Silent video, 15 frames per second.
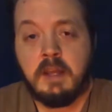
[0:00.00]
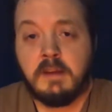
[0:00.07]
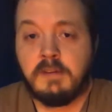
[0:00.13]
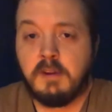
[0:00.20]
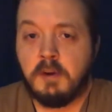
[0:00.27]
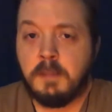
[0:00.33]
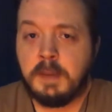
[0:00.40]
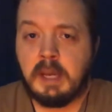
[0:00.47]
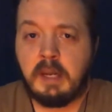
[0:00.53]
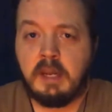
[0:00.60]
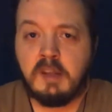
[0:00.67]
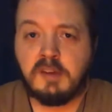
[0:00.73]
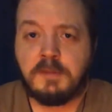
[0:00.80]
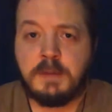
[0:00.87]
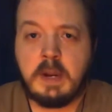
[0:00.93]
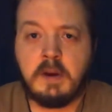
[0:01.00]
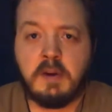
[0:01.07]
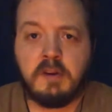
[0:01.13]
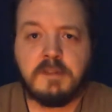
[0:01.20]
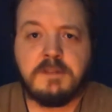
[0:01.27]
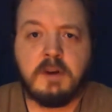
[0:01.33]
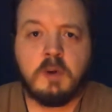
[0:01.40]
Tyr bade his
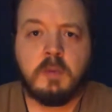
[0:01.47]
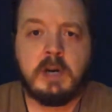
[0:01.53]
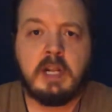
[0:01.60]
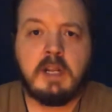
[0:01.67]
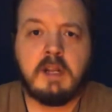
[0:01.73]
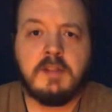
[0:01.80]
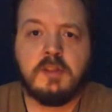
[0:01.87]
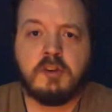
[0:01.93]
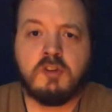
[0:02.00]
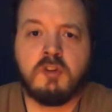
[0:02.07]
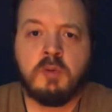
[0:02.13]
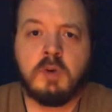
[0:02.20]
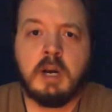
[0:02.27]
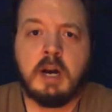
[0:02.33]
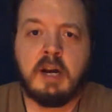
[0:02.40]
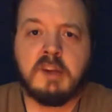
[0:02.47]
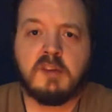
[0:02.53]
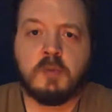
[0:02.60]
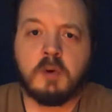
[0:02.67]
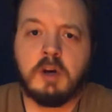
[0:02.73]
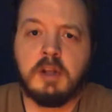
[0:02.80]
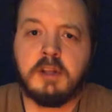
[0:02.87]
parents farewell, and the two gods
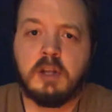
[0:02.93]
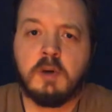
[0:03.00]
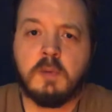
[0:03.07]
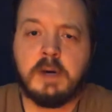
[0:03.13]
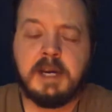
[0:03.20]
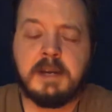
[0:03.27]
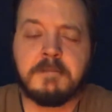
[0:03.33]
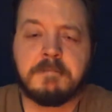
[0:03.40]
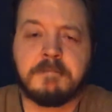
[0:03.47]
were on their way.